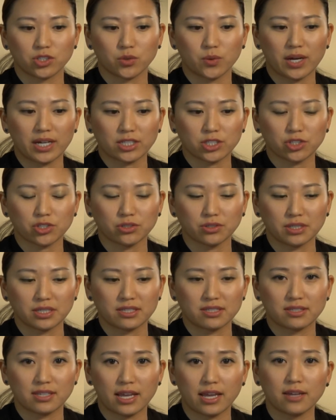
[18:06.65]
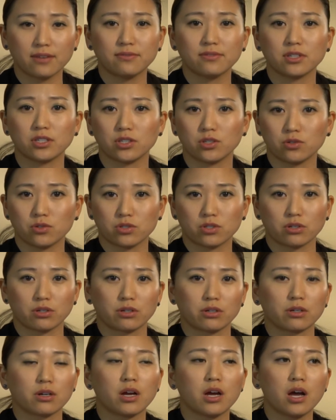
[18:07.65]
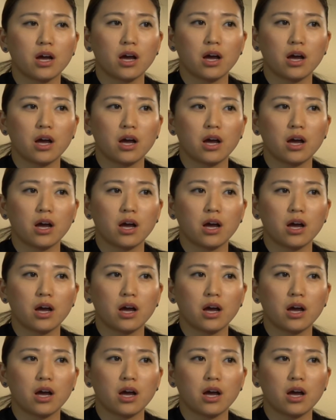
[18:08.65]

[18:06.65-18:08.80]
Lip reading: you actually save the user